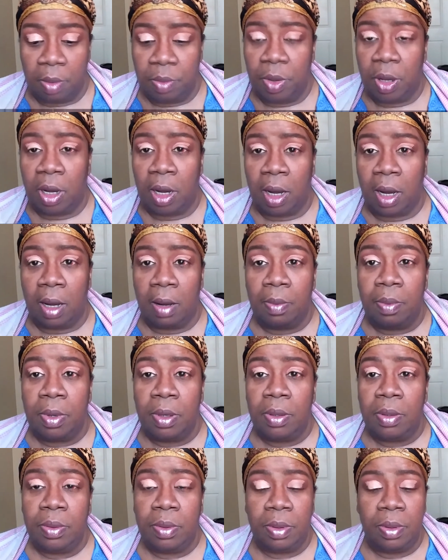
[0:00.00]

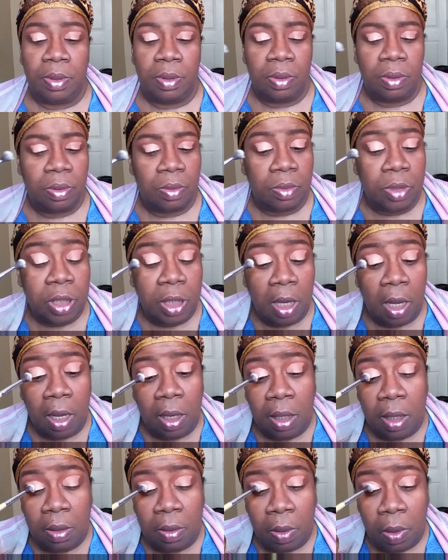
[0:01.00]
what you
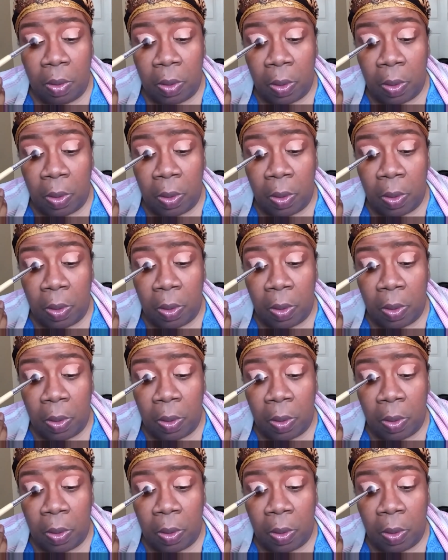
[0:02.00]
call it,